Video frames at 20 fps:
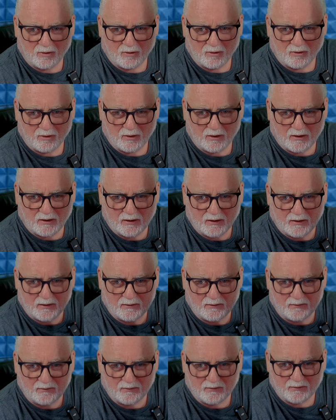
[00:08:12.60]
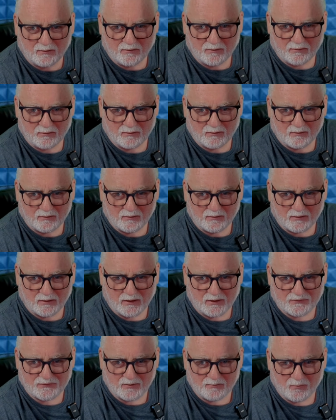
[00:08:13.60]
And
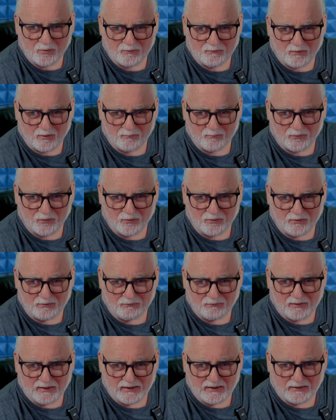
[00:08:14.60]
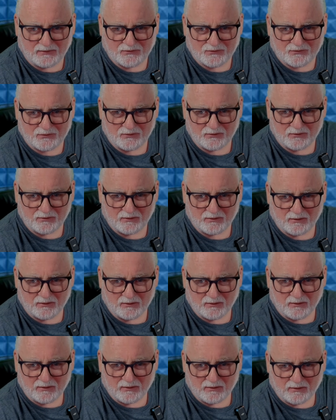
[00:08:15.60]
as I move up and down the frets,
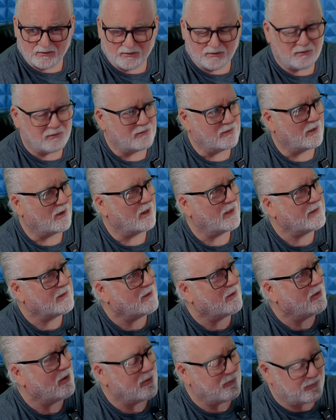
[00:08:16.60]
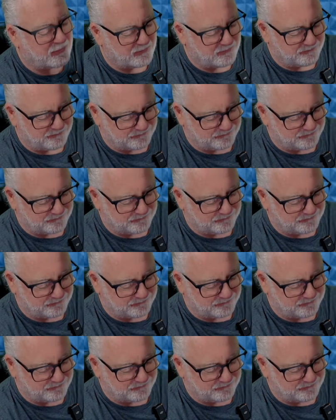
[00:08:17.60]
they're lighting up.